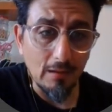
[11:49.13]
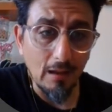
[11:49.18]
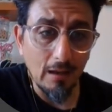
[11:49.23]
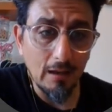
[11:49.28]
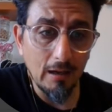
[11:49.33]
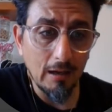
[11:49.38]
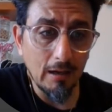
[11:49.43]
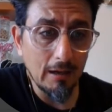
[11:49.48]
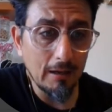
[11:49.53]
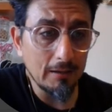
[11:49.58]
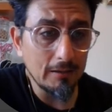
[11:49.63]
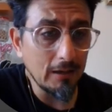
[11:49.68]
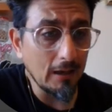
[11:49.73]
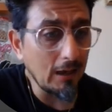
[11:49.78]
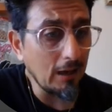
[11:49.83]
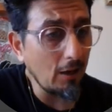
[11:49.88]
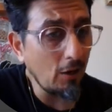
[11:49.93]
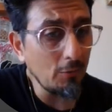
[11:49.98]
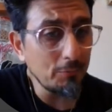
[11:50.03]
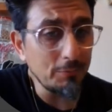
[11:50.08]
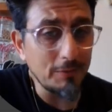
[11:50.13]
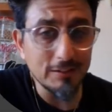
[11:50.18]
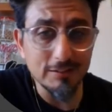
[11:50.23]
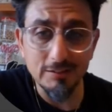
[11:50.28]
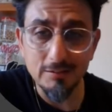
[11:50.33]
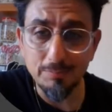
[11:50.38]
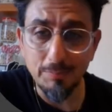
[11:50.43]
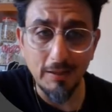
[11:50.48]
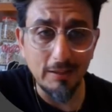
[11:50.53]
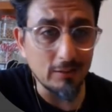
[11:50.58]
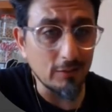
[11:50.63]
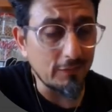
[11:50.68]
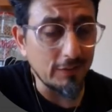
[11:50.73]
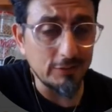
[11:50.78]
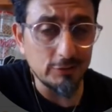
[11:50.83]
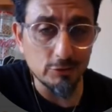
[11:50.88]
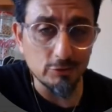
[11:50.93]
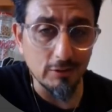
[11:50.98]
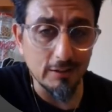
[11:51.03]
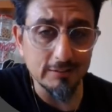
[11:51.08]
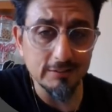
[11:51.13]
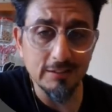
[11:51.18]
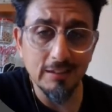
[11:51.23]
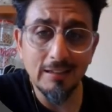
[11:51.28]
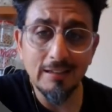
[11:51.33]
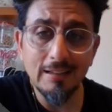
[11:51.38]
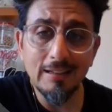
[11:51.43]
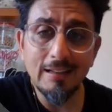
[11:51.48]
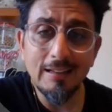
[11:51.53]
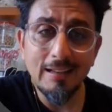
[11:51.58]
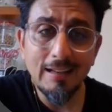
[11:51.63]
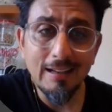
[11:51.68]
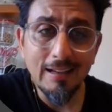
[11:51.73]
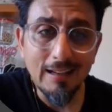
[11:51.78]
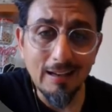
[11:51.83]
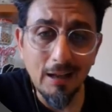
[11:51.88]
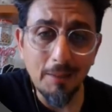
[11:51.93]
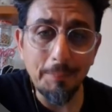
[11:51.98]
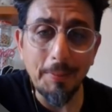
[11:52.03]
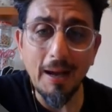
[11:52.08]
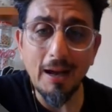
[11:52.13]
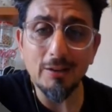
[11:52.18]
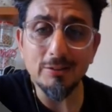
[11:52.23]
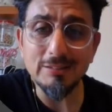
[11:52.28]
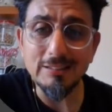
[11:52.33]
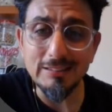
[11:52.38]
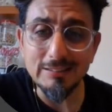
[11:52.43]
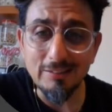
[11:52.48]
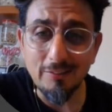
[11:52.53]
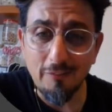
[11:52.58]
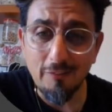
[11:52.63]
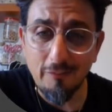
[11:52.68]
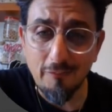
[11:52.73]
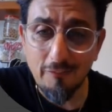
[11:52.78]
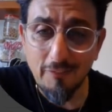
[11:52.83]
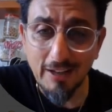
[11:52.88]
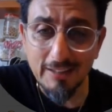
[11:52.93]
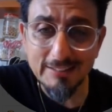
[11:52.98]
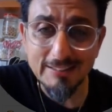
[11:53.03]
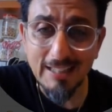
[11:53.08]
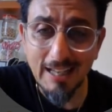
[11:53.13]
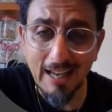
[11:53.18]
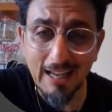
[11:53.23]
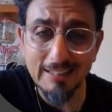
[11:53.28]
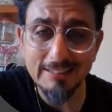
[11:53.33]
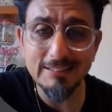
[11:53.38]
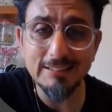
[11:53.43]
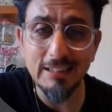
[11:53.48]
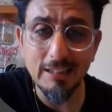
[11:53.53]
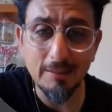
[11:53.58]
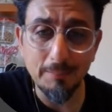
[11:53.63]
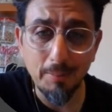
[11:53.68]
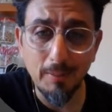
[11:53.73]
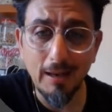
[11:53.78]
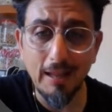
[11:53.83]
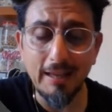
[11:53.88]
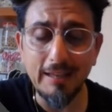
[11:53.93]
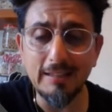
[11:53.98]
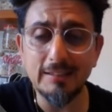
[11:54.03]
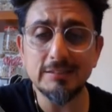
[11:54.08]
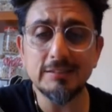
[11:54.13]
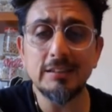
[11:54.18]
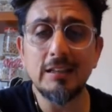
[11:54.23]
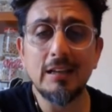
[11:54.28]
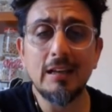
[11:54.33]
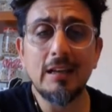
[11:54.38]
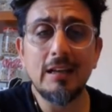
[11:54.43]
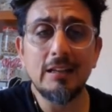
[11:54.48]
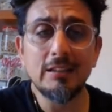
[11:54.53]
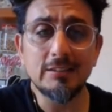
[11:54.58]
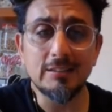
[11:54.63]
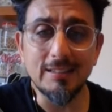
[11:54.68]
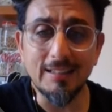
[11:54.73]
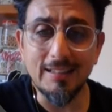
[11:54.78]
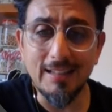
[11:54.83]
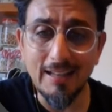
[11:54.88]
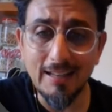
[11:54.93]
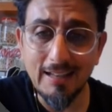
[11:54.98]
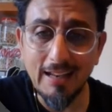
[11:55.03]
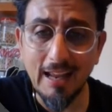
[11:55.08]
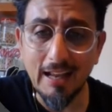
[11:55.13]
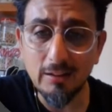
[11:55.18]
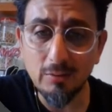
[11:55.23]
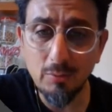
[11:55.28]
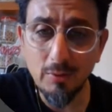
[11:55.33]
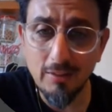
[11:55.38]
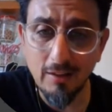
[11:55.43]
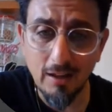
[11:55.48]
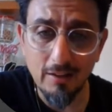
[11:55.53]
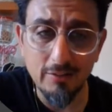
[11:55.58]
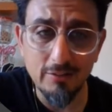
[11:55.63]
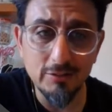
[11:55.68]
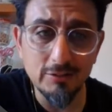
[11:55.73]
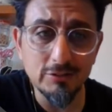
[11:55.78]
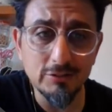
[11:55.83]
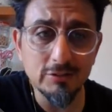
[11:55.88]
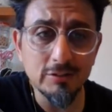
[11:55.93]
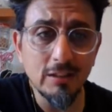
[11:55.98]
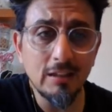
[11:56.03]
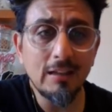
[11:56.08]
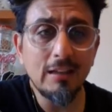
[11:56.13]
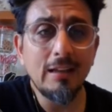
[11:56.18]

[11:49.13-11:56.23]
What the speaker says: I hope this has been of interest. Clubhouse is a fantastic place to connect with others.